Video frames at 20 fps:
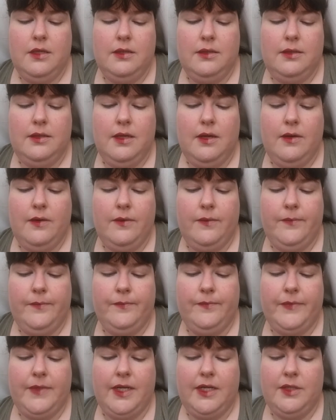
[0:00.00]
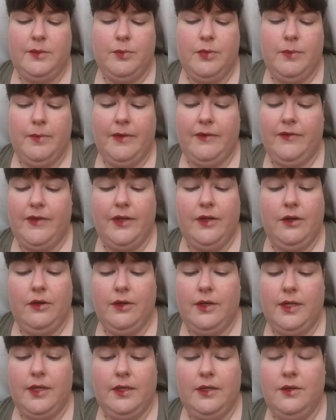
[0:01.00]
So I'm gonna just put my finger
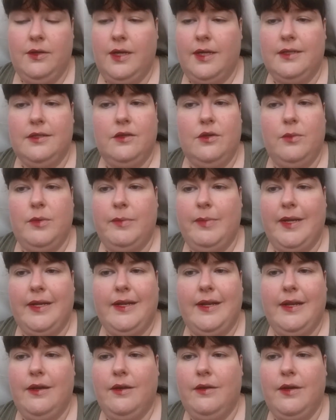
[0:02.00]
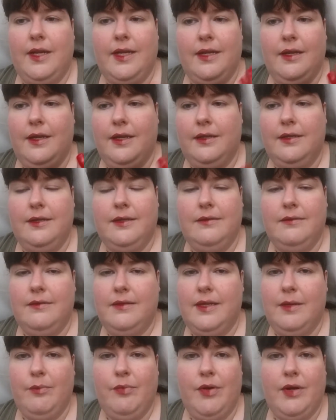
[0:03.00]
in it. You guys know me by now. I
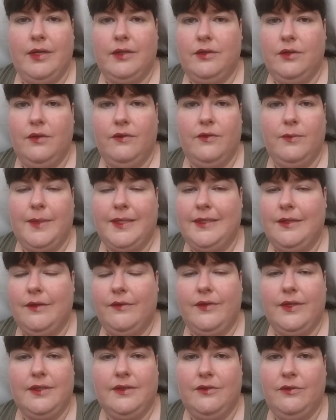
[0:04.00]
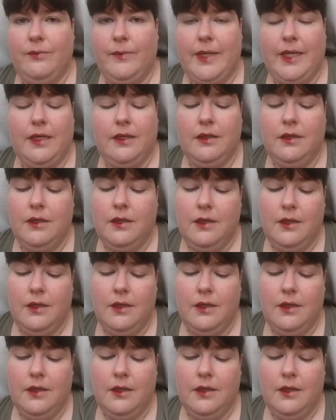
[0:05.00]
get product all over myself because of me.